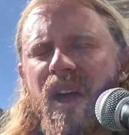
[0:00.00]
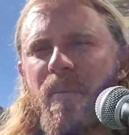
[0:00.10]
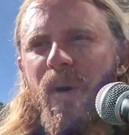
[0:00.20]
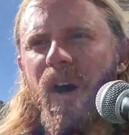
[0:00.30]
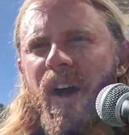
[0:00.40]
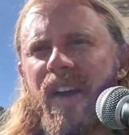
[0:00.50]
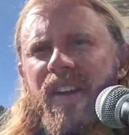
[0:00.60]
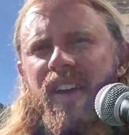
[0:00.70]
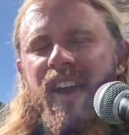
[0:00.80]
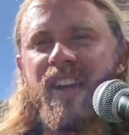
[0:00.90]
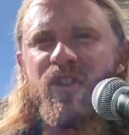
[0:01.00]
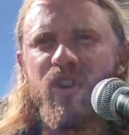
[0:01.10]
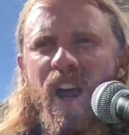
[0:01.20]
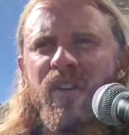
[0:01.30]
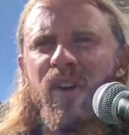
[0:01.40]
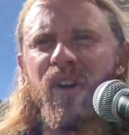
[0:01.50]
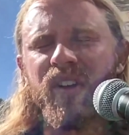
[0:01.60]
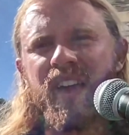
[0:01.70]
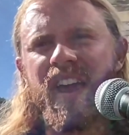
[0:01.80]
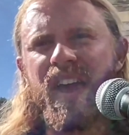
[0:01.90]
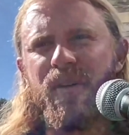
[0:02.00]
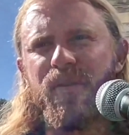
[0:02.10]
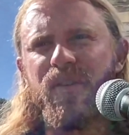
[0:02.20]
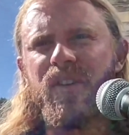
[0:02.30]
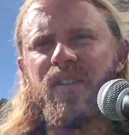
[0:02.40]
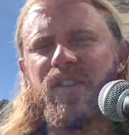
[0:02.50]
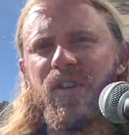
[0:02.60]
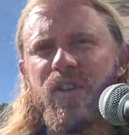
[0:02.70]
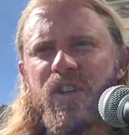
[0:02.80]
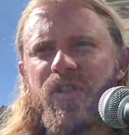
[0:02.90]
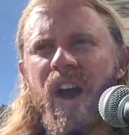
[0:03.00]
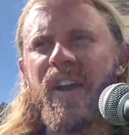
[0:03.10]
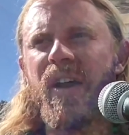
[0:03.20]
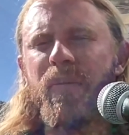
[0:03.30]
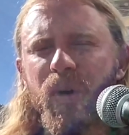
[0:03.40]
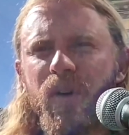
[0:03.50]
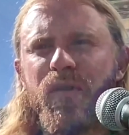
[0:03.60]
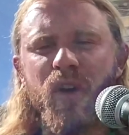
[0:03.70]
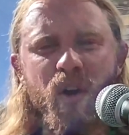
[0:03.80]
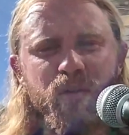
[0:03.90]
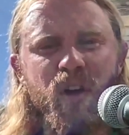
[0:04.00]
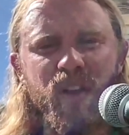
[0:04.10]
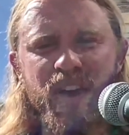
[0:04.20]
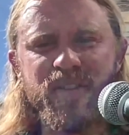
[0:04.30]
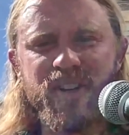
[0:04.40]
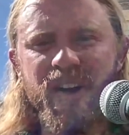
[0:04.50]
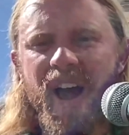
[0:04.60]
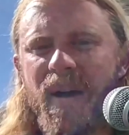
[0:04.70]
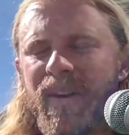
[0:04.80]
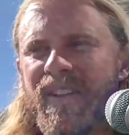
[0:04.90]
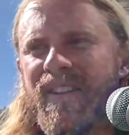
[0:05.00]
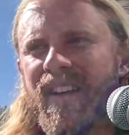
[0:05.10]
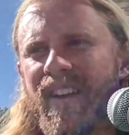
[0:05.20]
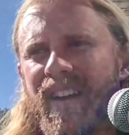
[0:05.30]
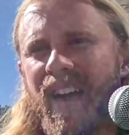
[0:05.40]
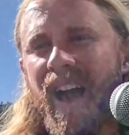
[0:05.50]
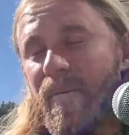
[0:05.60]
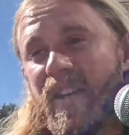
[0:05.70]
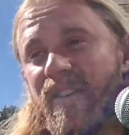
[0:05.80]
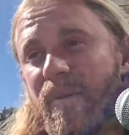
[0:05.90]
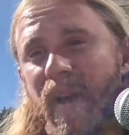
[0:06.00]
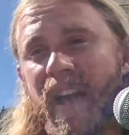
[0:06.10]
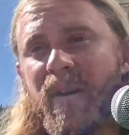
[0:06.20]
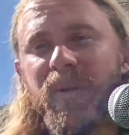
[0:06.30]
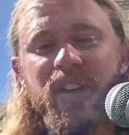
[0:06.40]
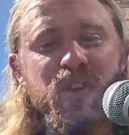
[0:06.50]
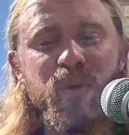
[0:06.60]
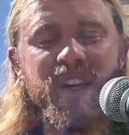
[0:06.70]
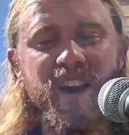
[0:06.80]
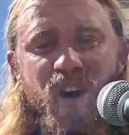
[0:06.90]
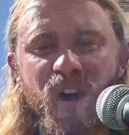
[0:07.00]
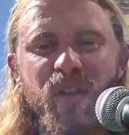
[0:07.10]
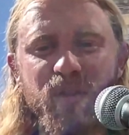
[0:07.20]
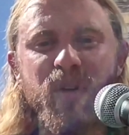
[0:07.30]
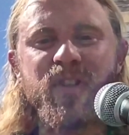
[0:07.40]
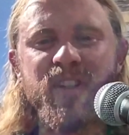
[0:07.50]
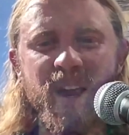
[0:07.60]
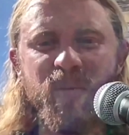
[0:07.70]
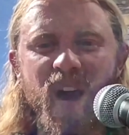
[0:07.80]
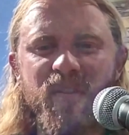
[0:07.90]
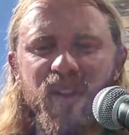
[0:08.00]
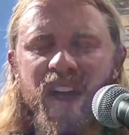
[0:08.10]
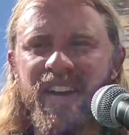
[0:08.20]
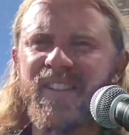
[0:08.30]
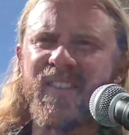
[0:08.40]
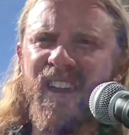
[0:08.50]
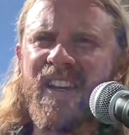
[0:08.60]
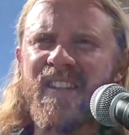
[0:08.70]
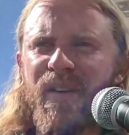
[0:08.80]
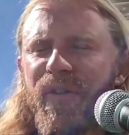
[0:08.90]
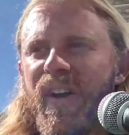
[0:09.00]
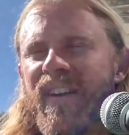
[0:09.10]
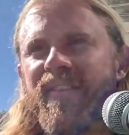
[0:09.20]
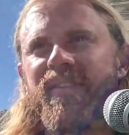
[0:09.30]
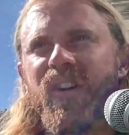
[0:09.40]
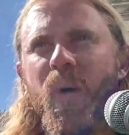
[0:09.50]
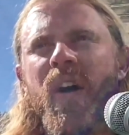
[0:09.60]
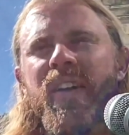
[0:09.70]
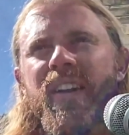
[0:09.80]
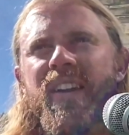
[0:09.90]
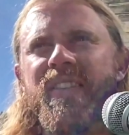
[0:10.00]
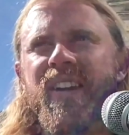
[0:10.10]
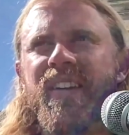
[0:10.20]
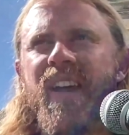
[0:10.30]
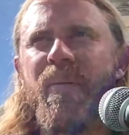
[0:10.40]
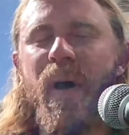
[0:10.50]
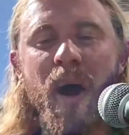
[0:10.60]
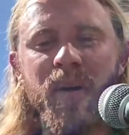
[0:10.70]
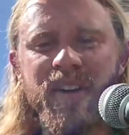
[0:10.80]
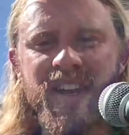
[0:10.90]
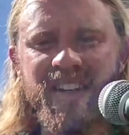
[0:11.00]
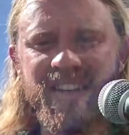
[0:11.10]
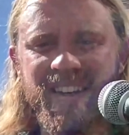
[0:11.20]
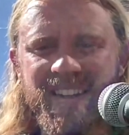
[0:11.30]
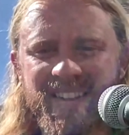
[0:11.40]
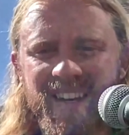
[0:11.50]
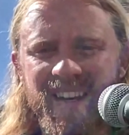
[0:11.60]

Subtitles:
But in general, if you're just trying to improve your overall lifestyle habits, I mean, debatably, you would get all of those same wavelengths in different quantities and power intensities